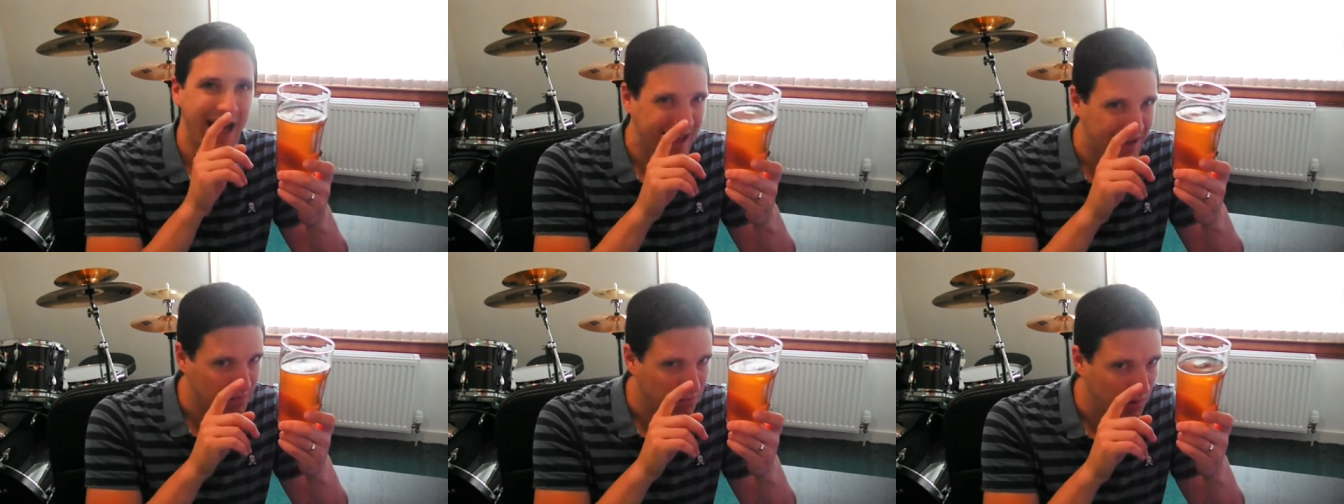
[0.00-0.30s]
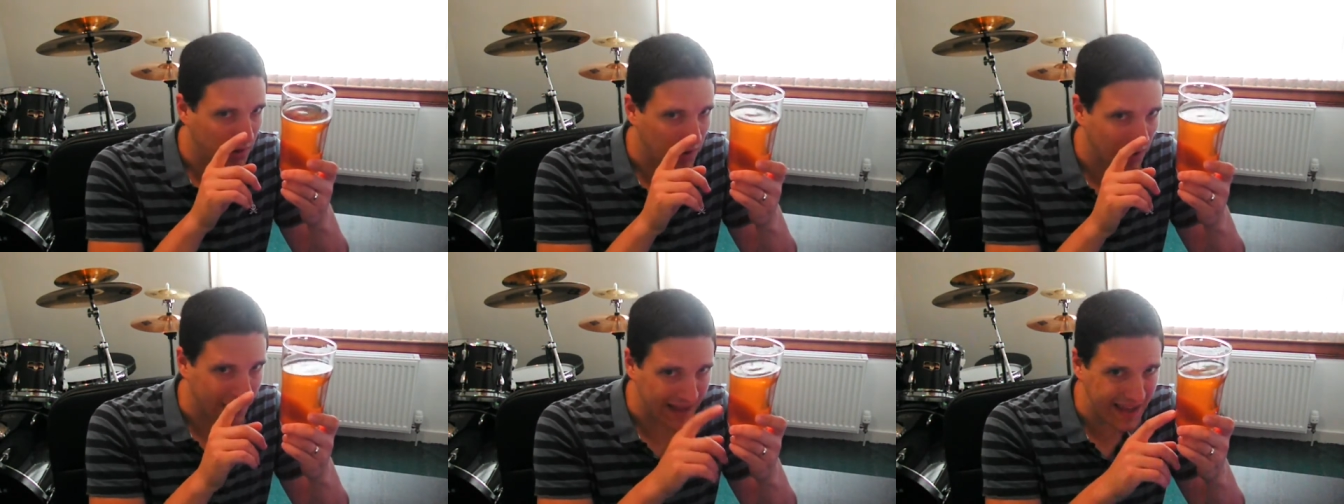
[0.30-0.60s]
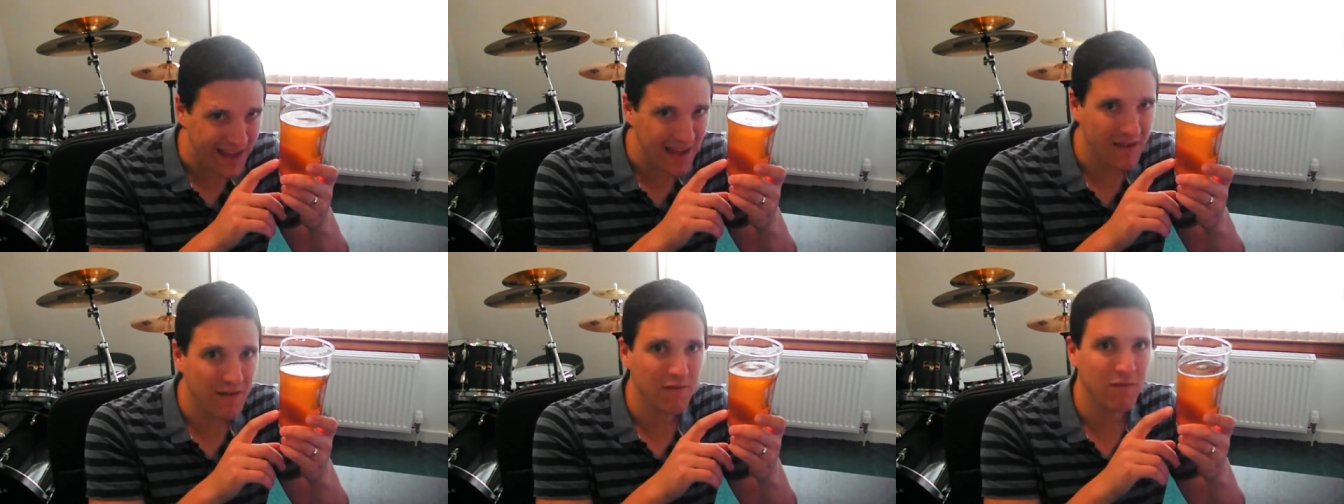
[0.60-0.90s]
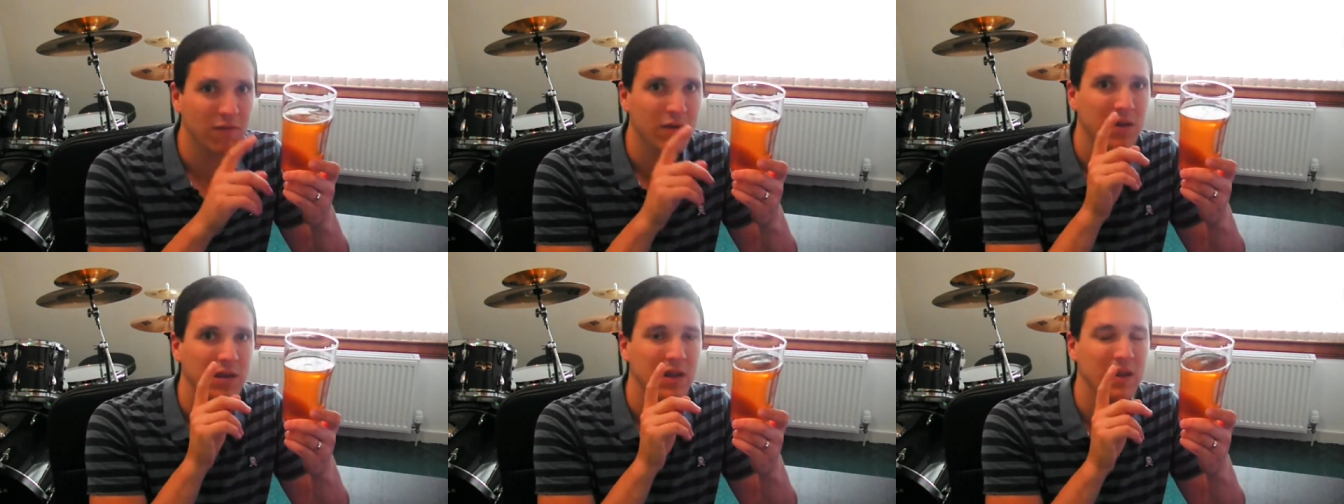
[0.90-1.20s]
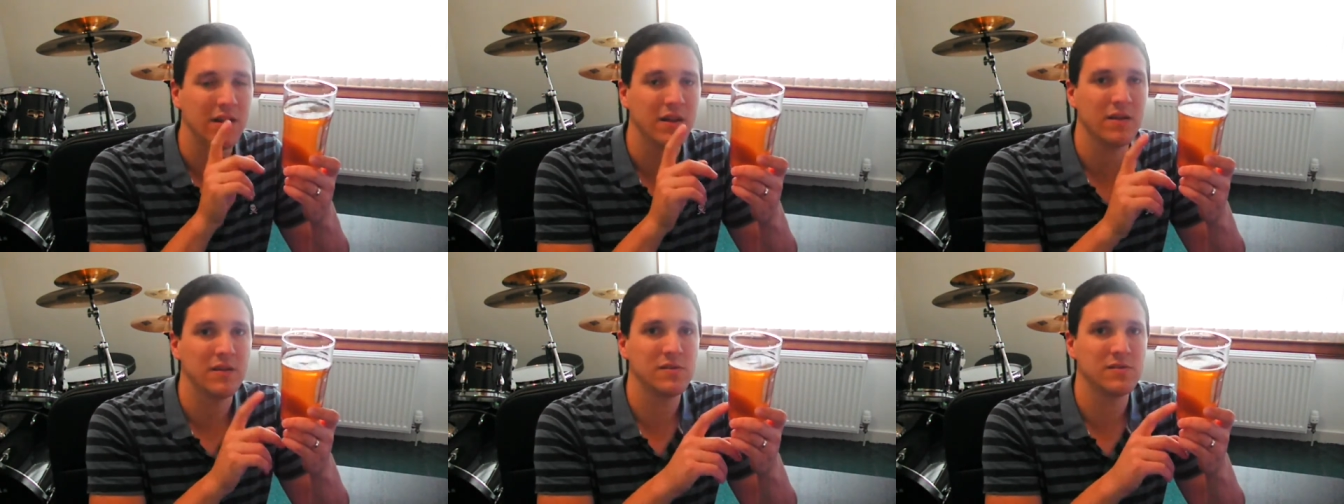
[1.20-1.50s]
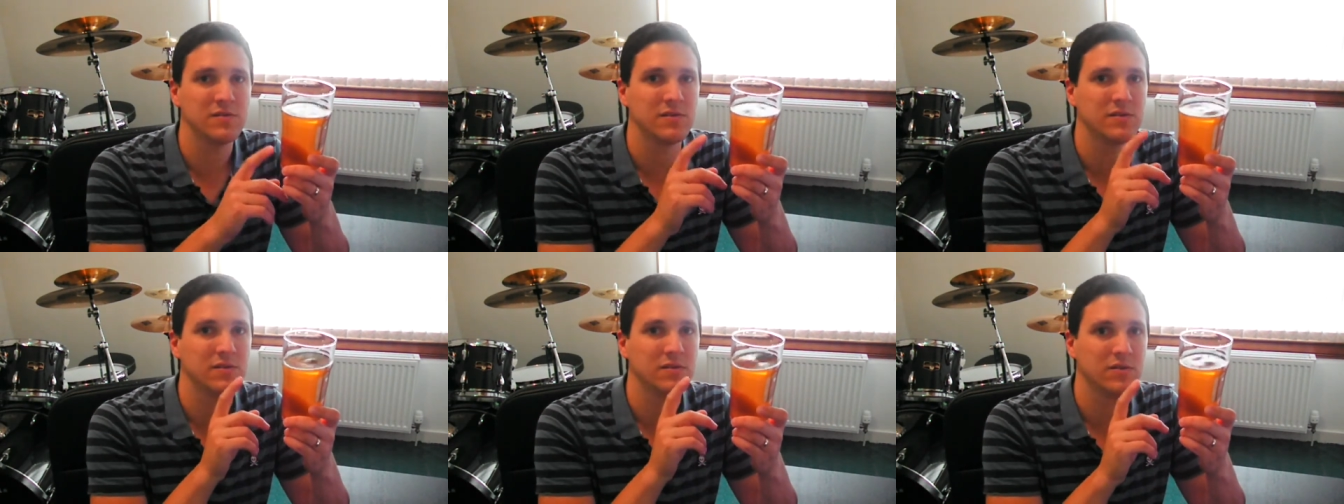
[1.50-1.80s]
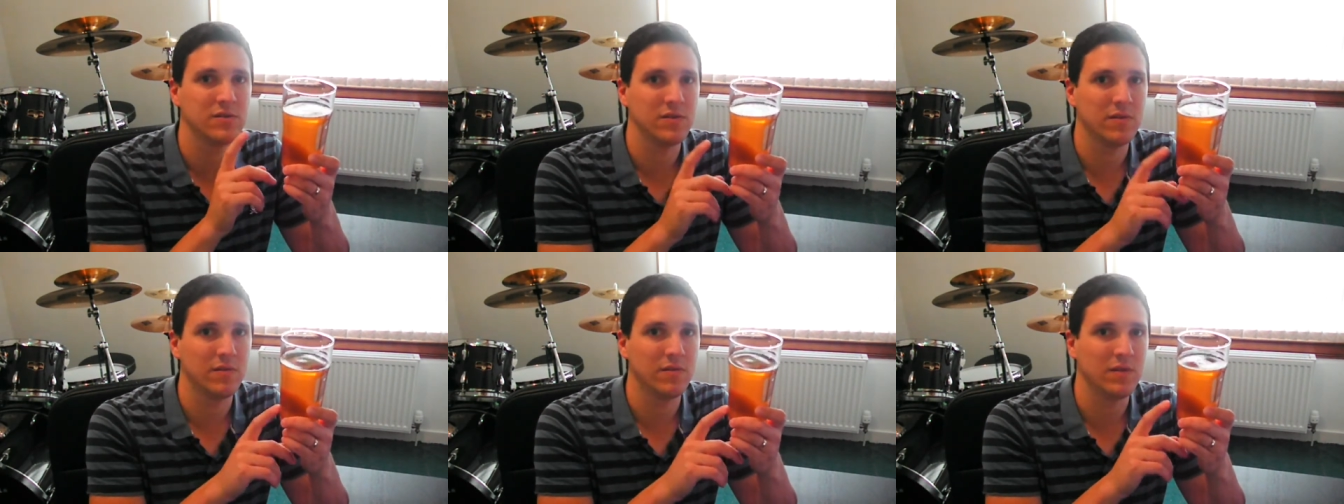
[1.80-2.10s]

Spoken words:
I believe it is